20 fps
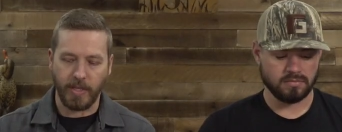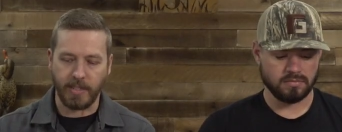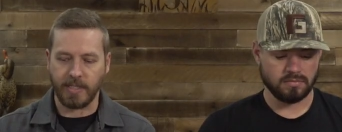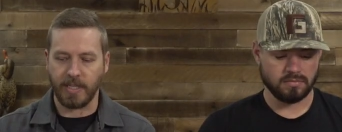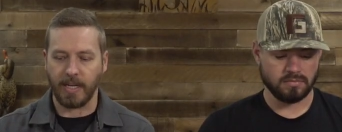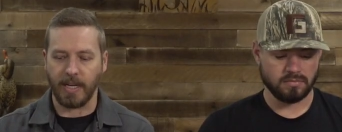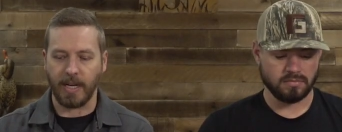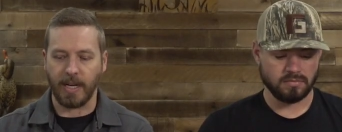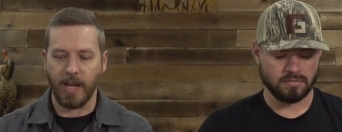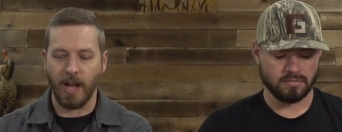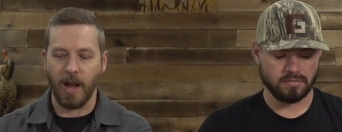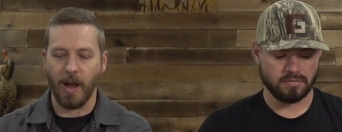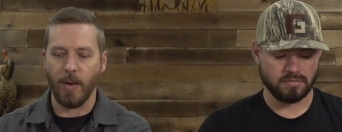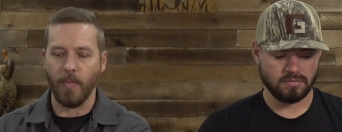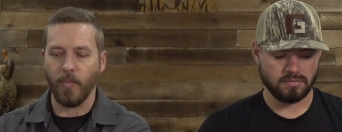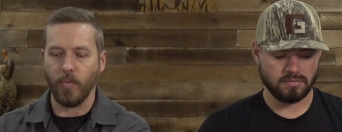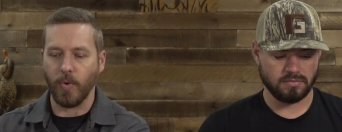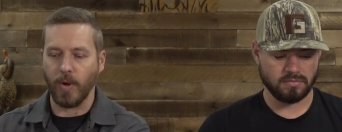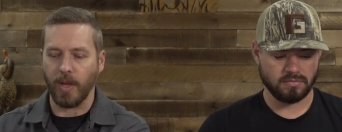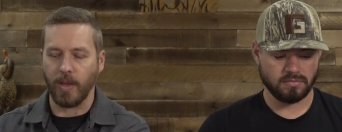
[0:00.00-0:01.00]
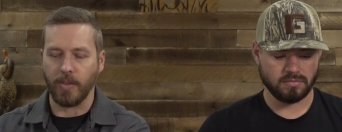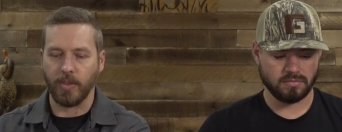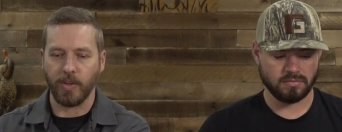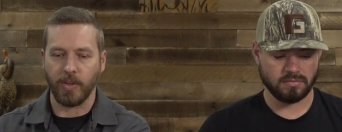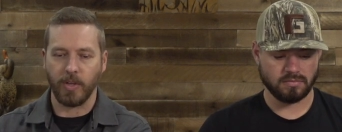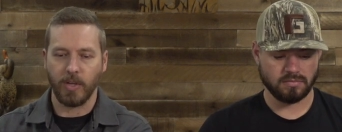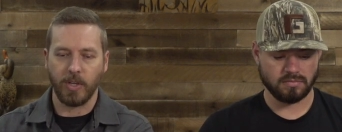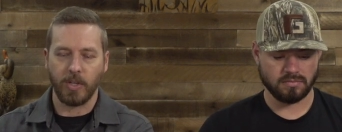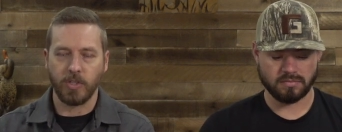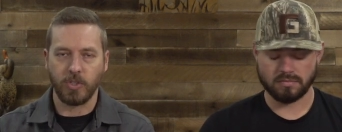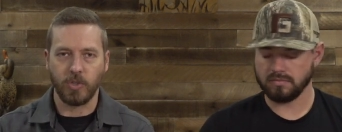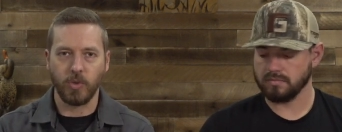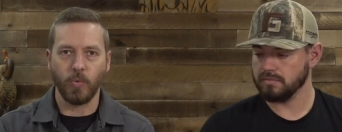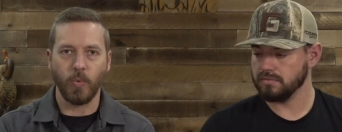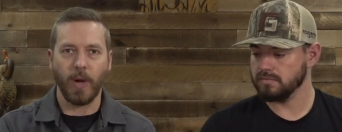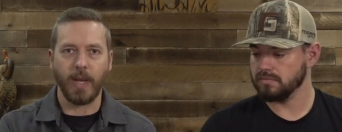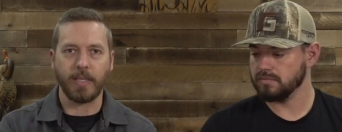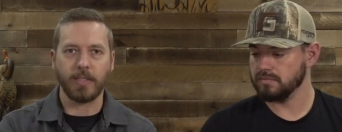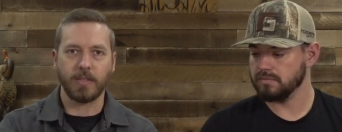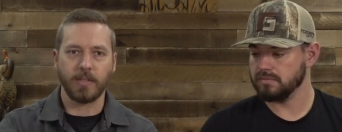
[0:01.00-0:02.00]
Speaker 1: it's going to come with two
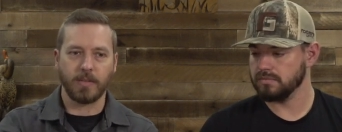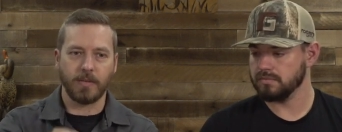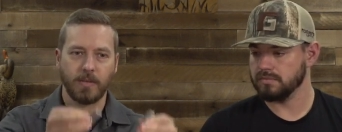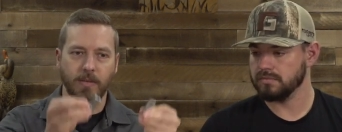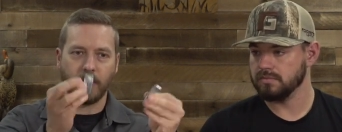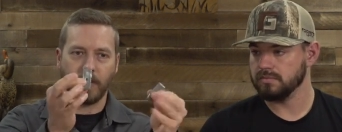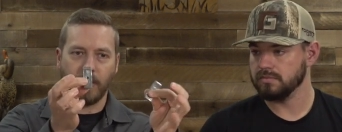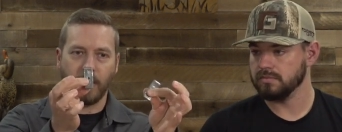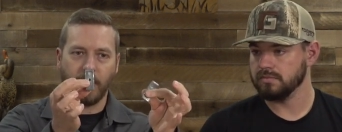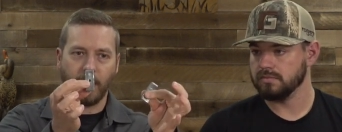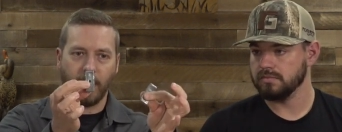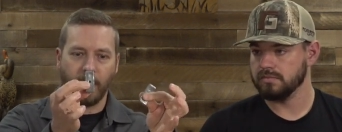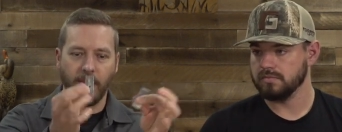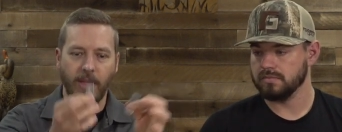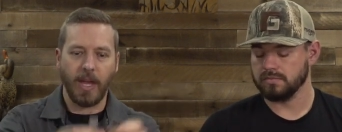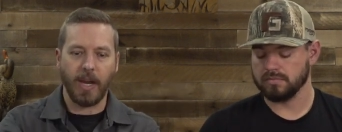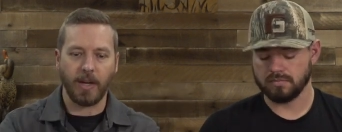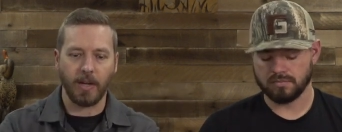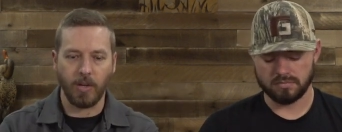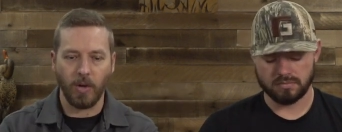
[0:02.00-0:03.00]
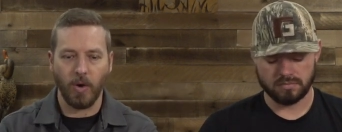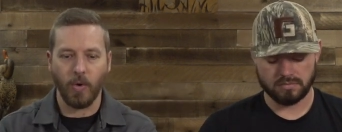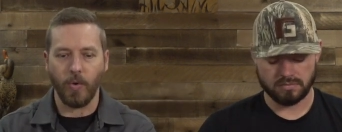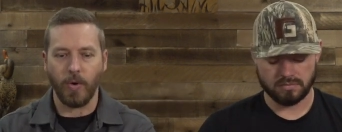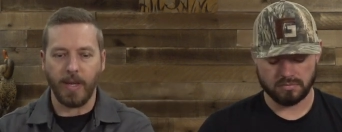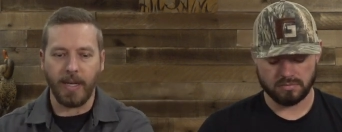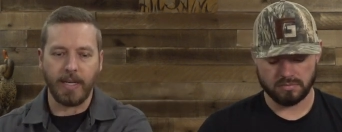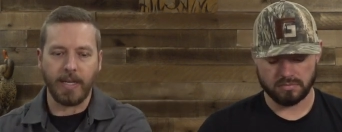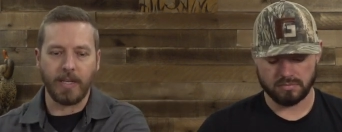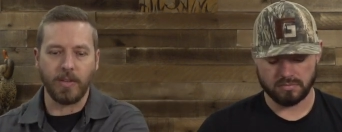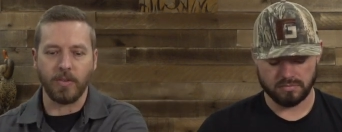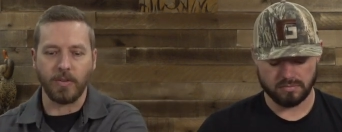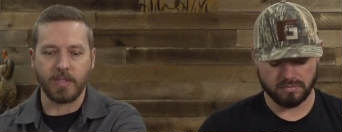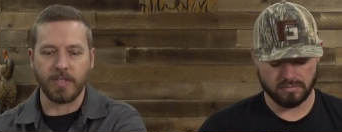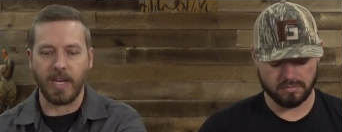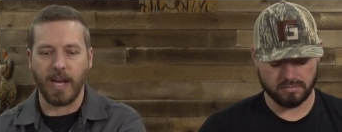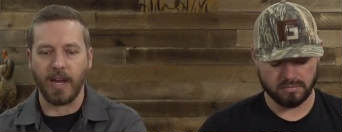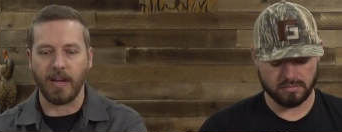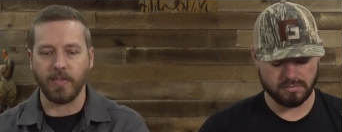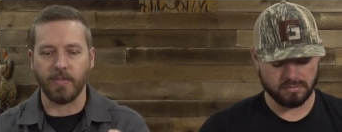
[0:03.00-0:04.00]
weights that go in either
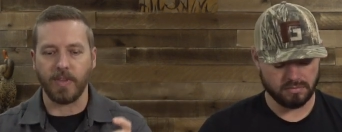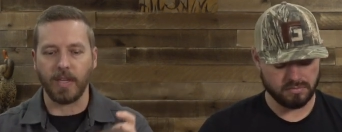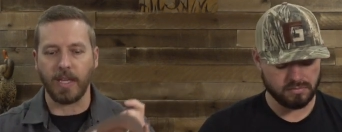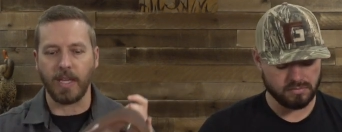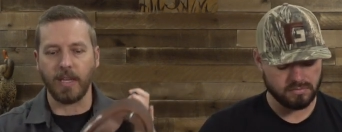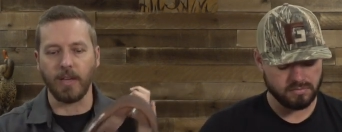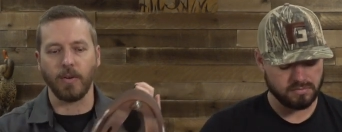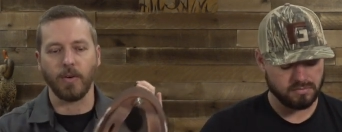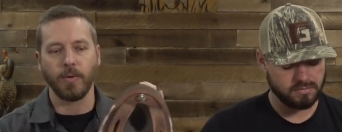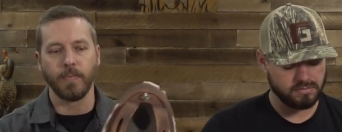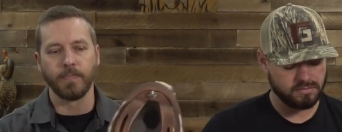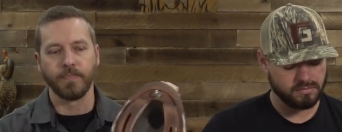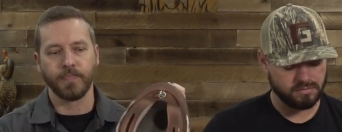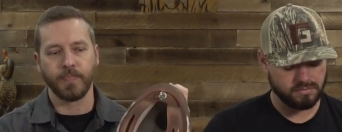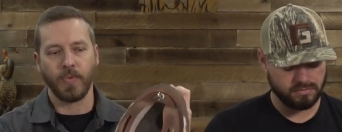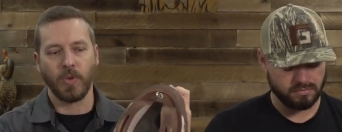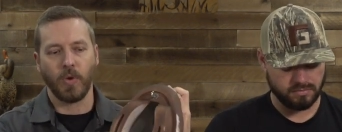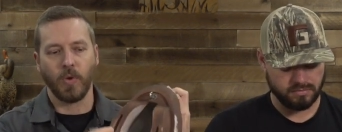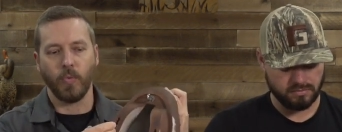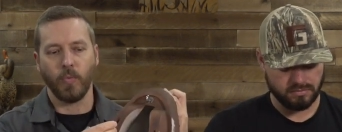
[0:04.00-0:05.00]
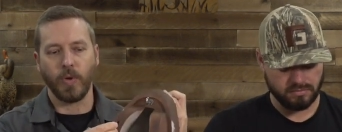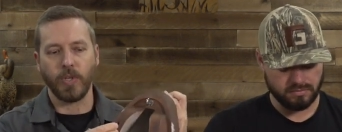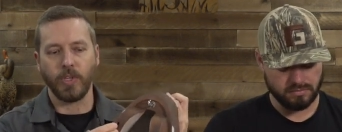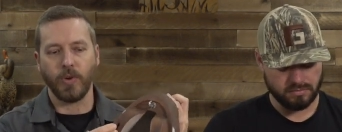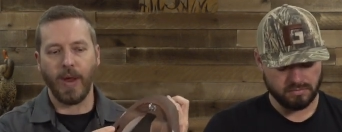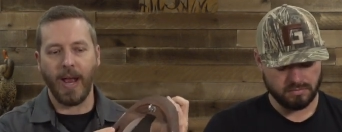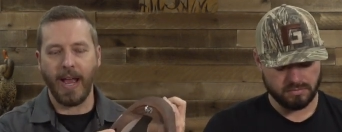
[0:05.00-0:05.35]
side of the keel. When you